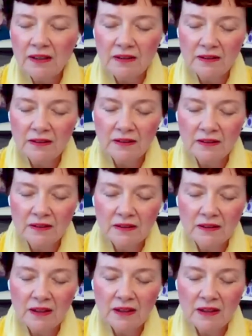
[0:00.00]
and we
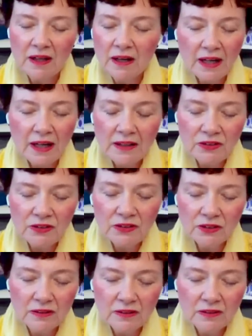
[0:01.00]
say
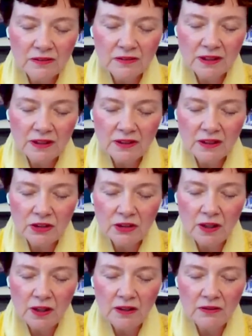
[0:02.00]
that our
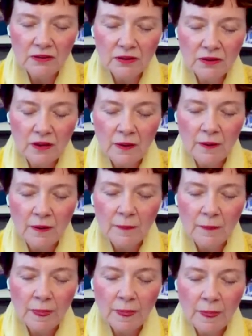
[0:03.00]
answer does not
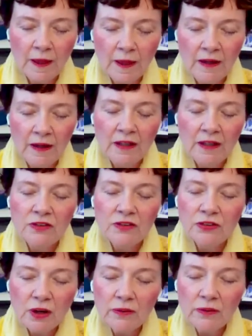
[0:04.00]
change.
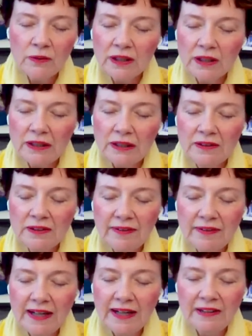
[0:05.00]
Soak
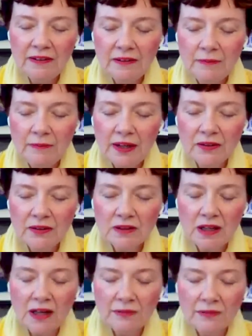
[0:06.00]
in Divine
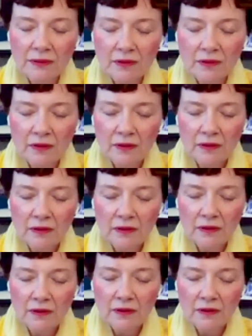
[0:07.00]
Mother's love.
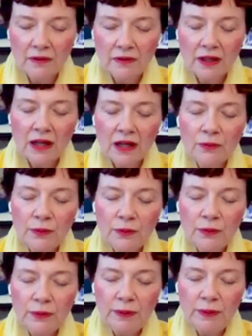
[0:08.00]
The
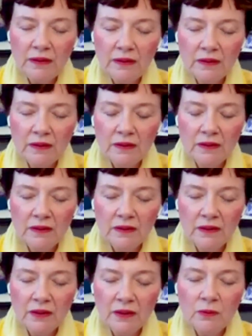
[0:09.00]
color
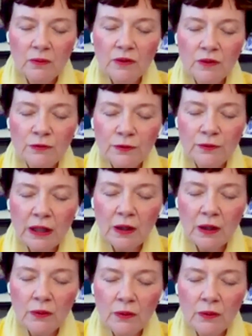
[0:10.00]
ruby will